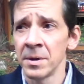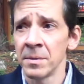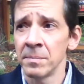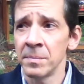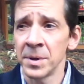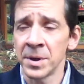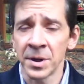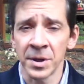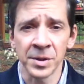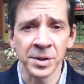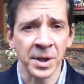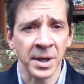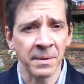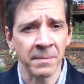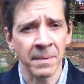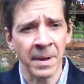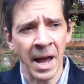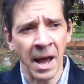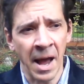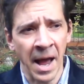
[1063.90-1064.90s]
because
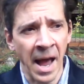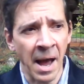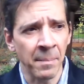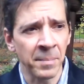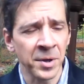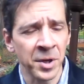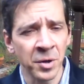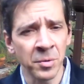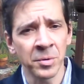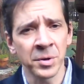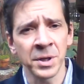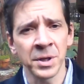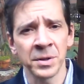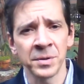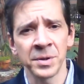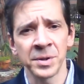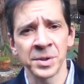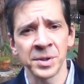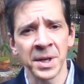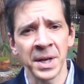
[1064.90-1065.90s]
ambiguity in
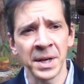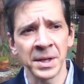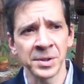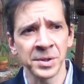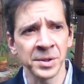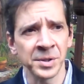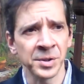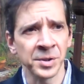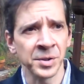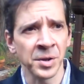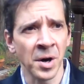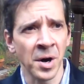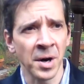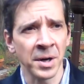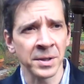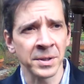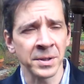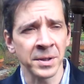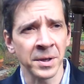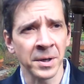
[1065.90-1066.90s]
this case is
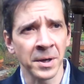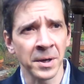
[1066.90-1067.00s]
not